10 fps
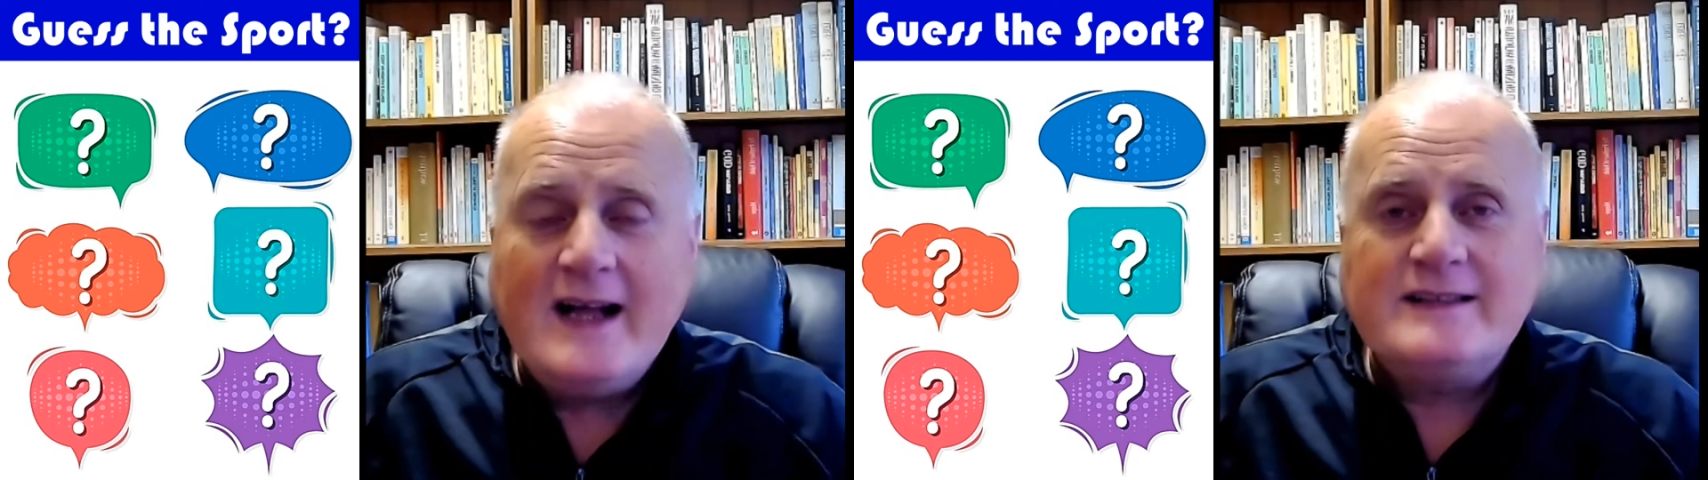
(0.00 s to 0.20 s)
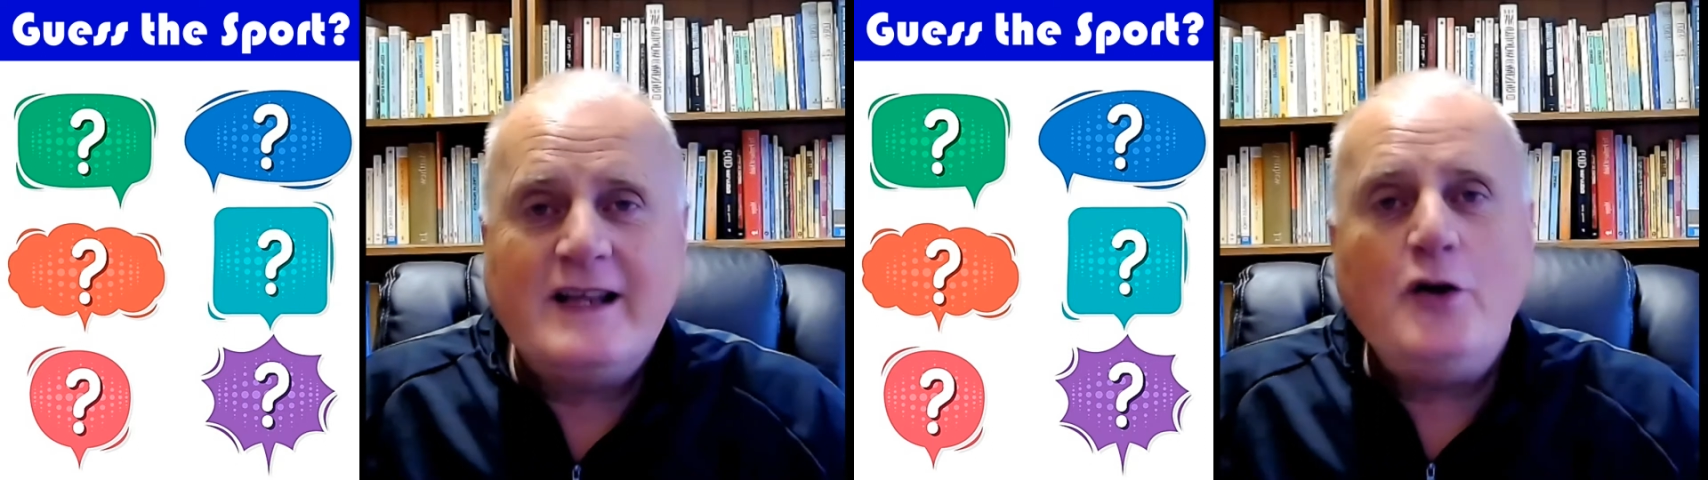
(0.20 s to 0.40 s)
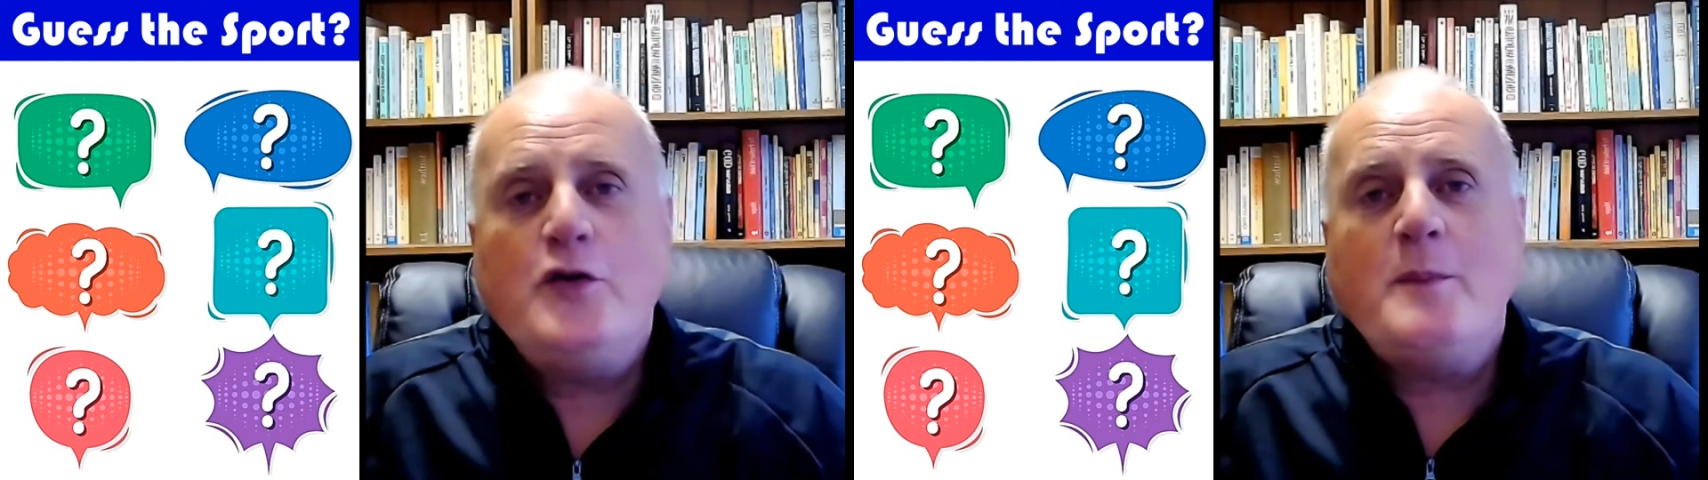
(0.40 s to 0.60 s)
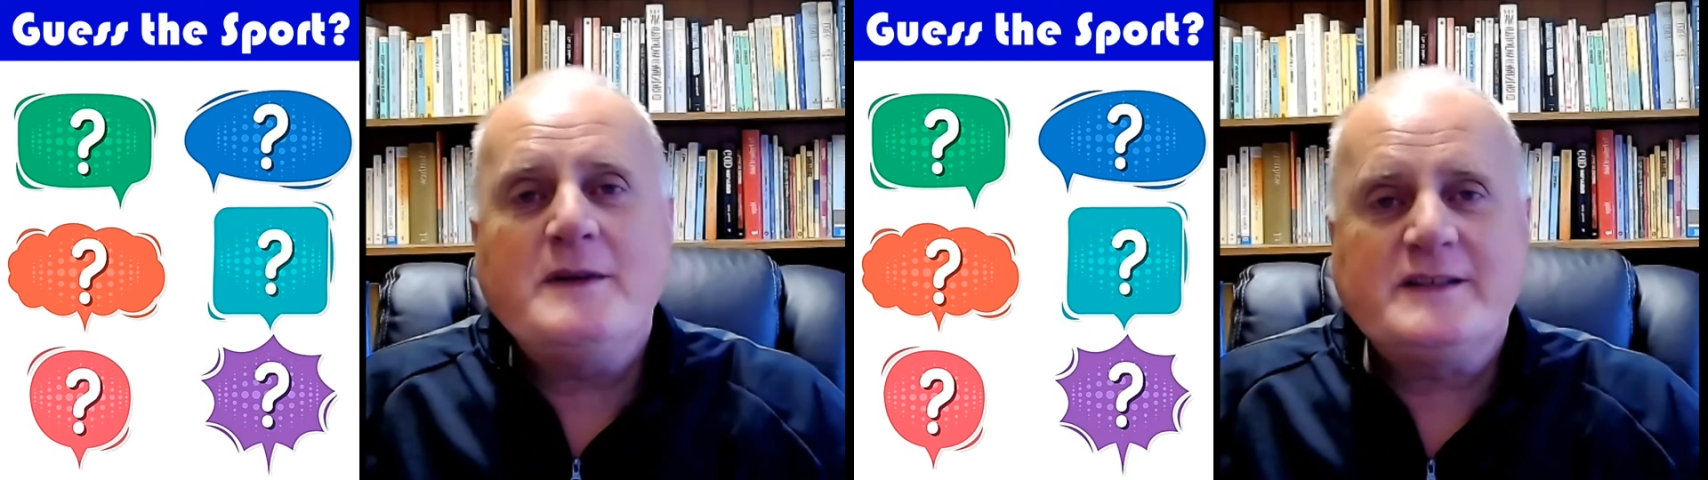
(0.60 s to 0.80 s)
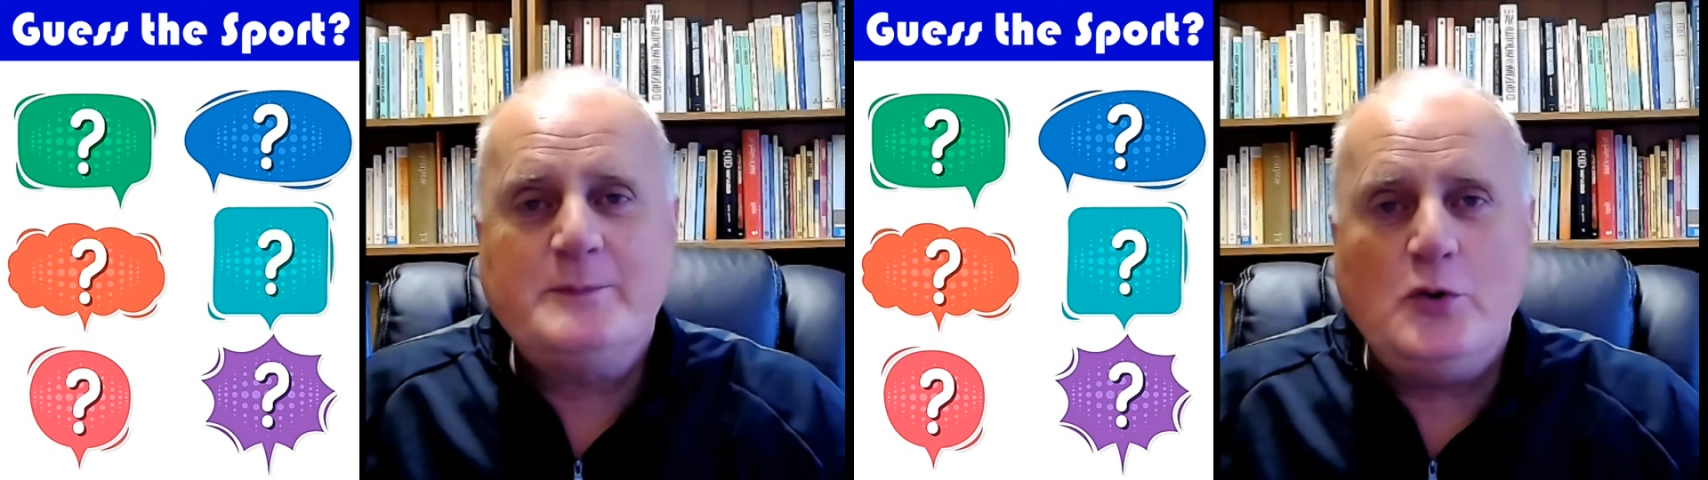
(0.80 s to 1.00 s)
tell them the
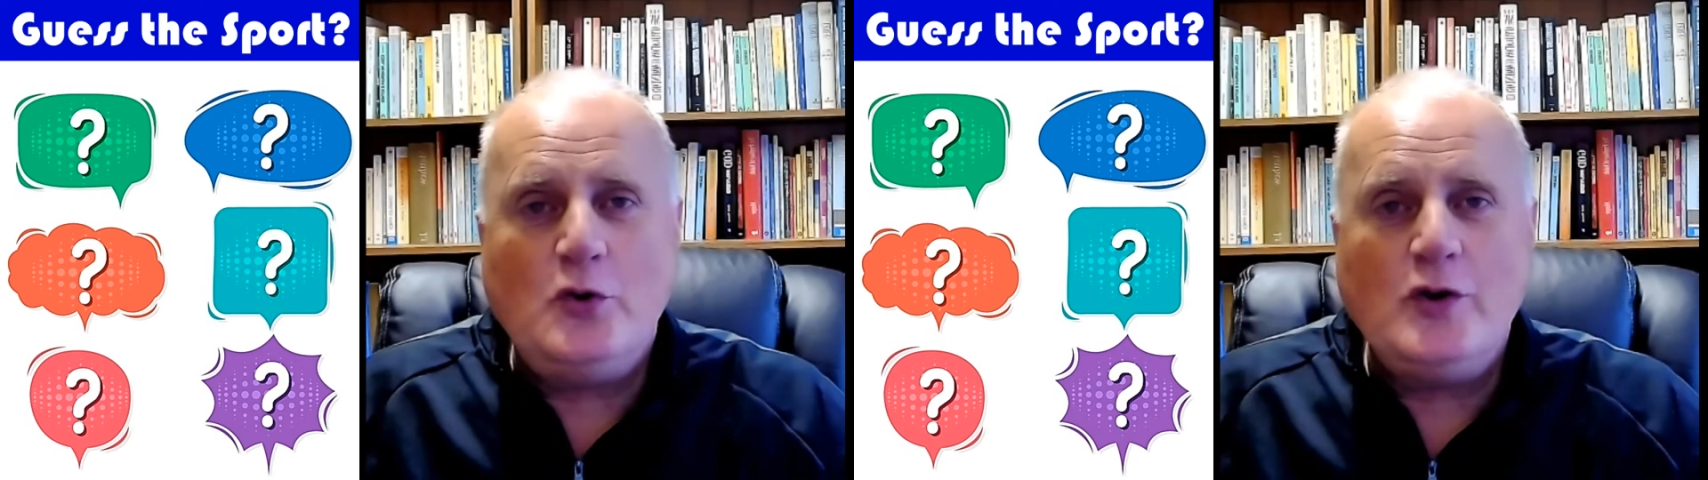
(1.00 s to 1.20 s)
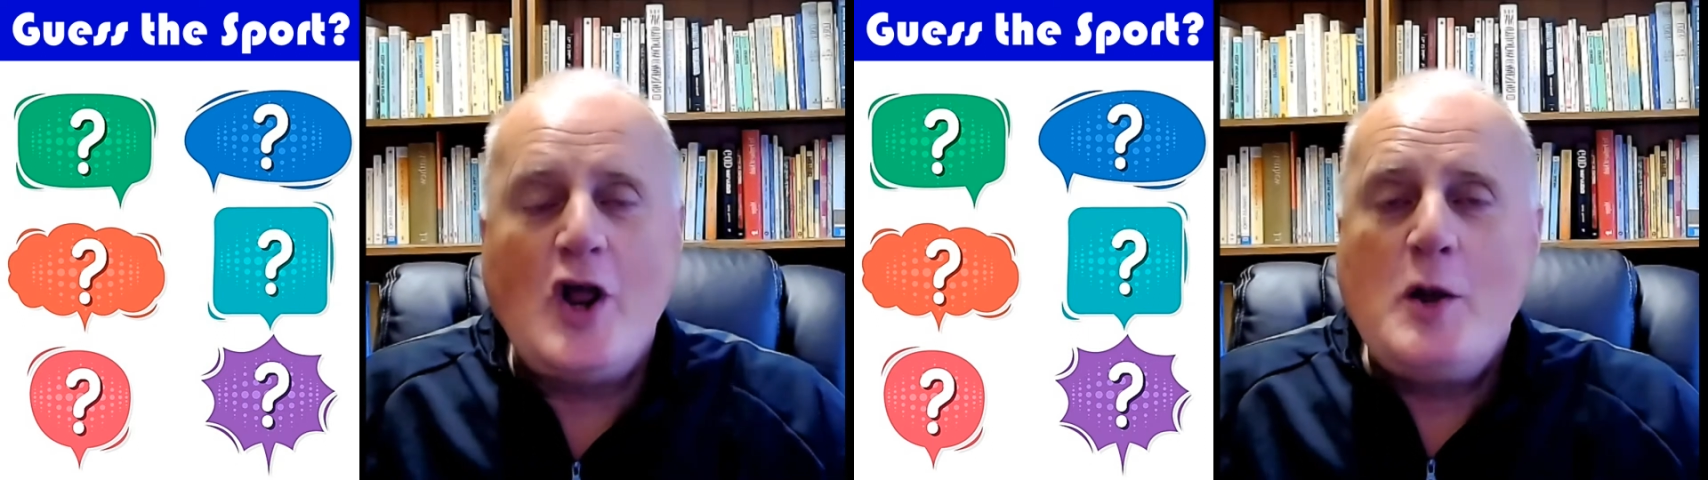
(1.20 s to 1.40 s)
sport